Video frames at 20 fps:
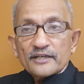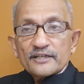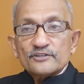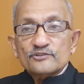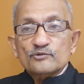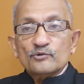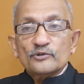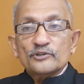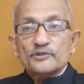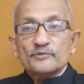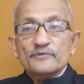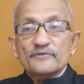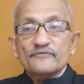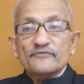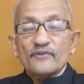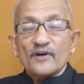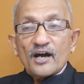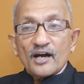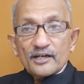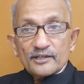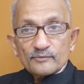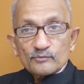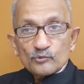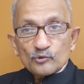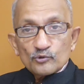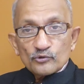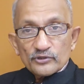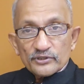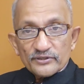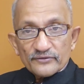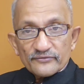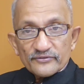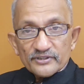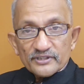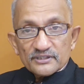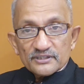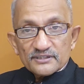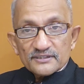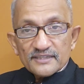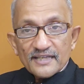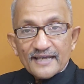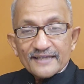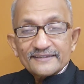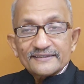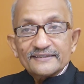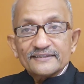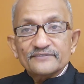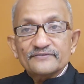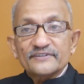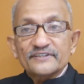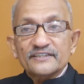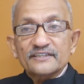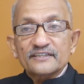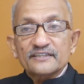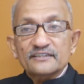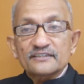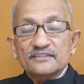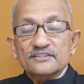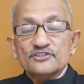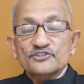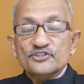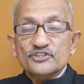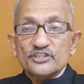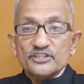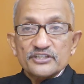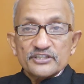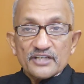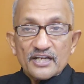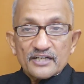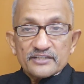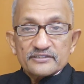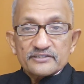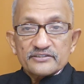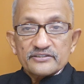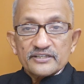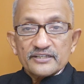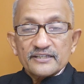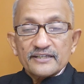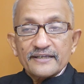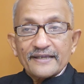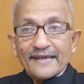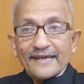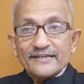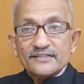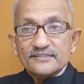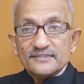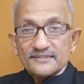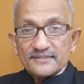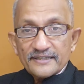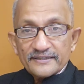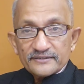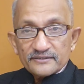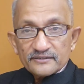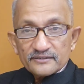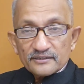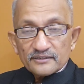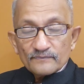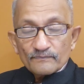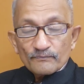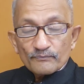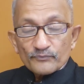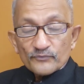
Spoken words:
it's going to be far more difficult than living in a geriatric care center.